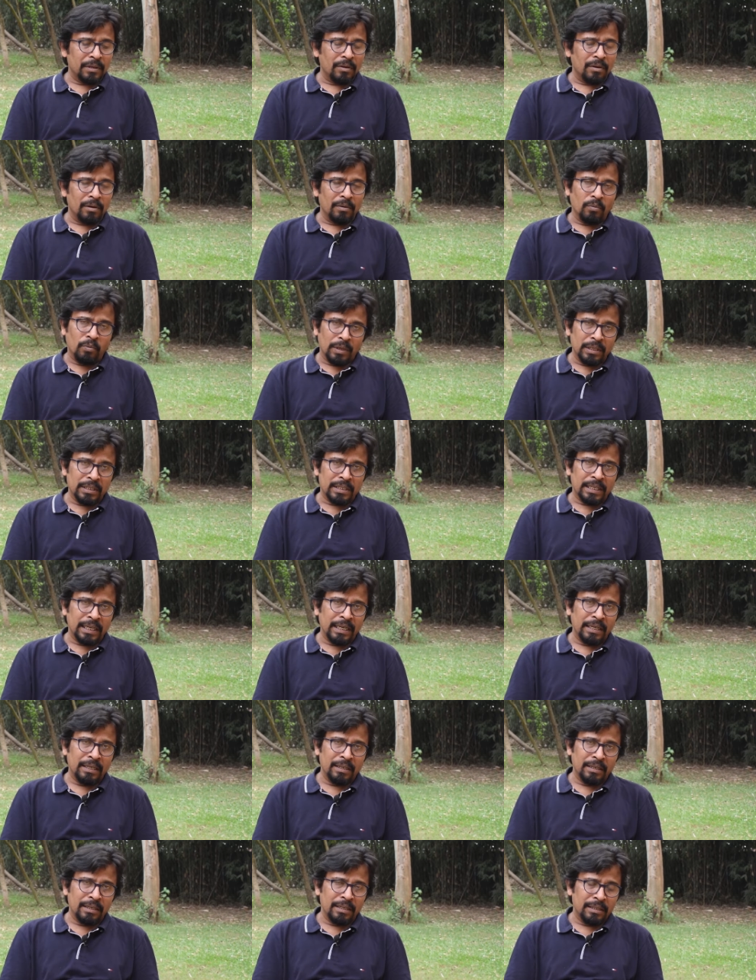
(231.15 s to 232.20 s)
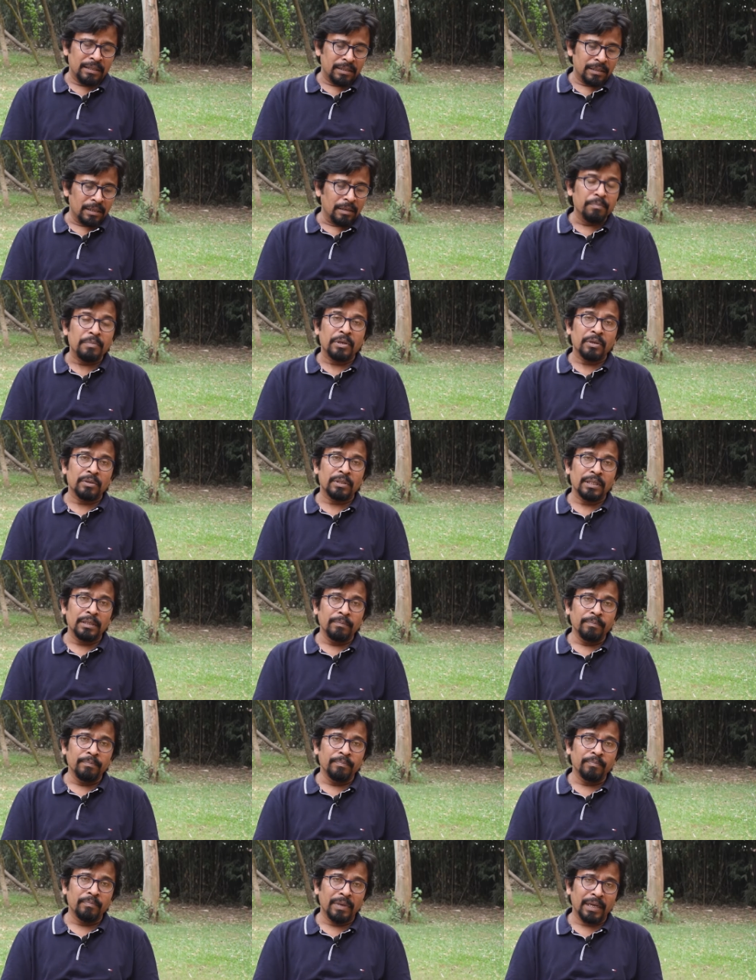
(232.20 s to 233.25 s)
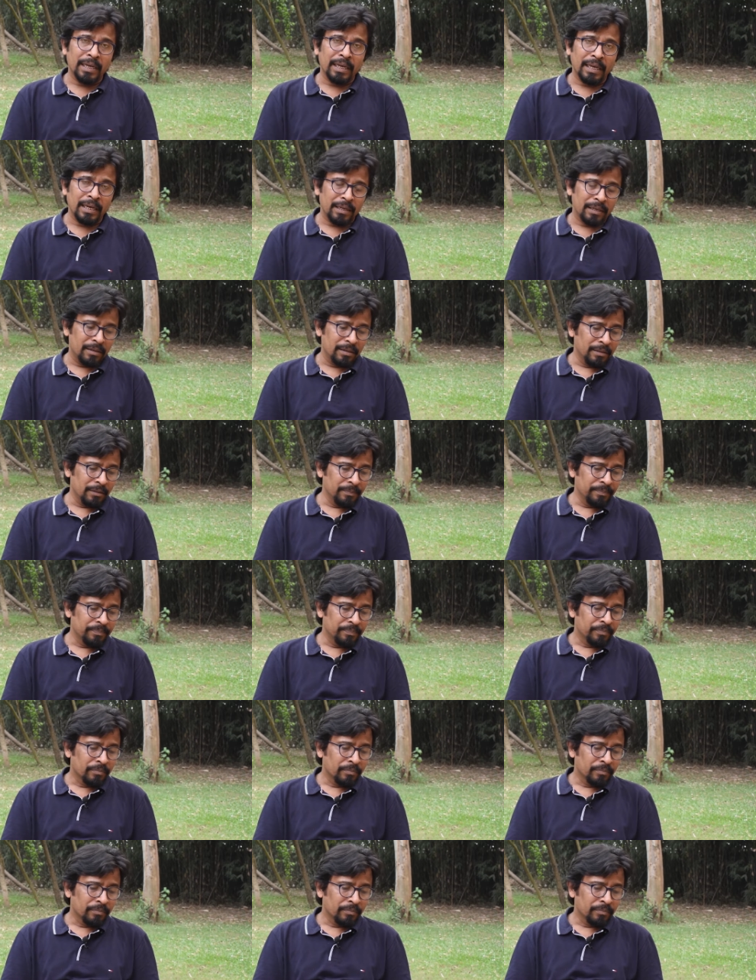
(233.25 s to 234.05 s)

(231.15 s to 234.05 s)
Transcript: on one side it is a museum by character,